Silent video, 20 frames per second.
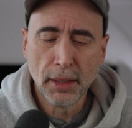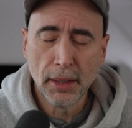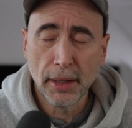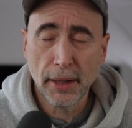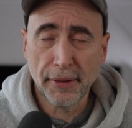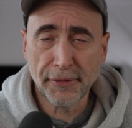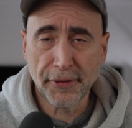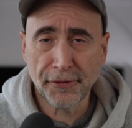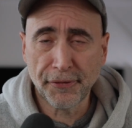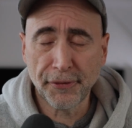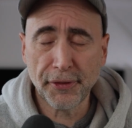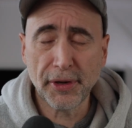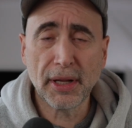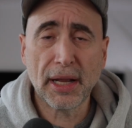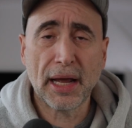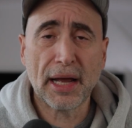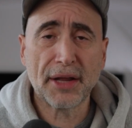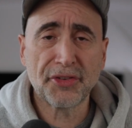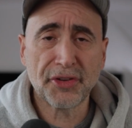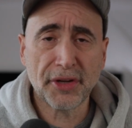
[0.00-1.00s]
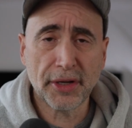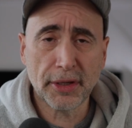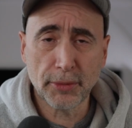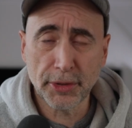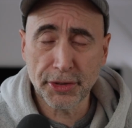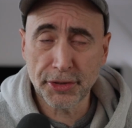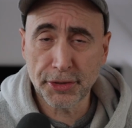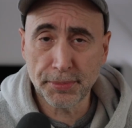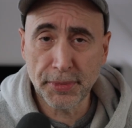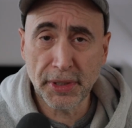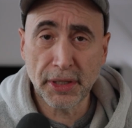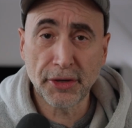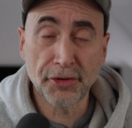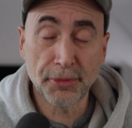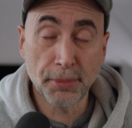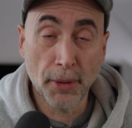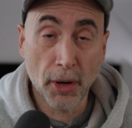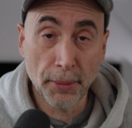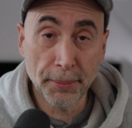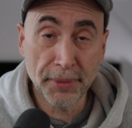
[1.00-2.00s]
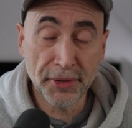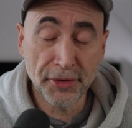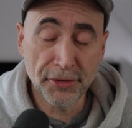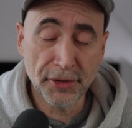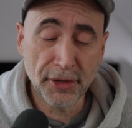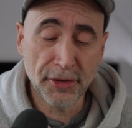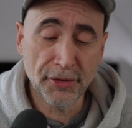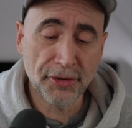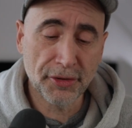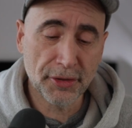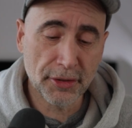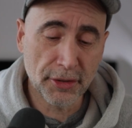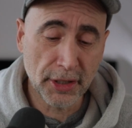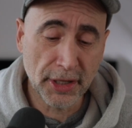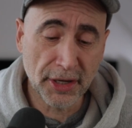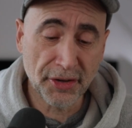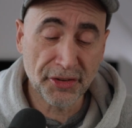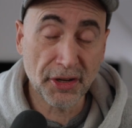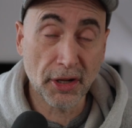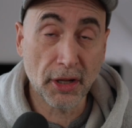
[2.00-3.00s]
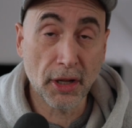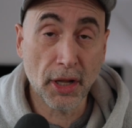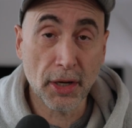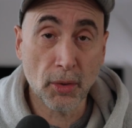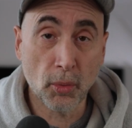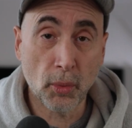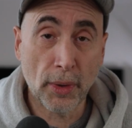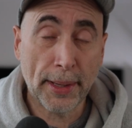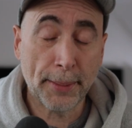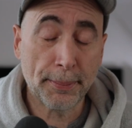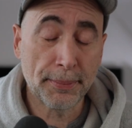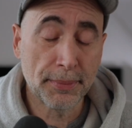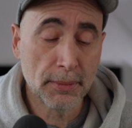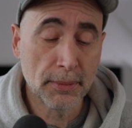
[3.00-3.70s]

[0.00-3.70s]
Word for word: If you're freelancing, which means small business, you're going to see a lot of web,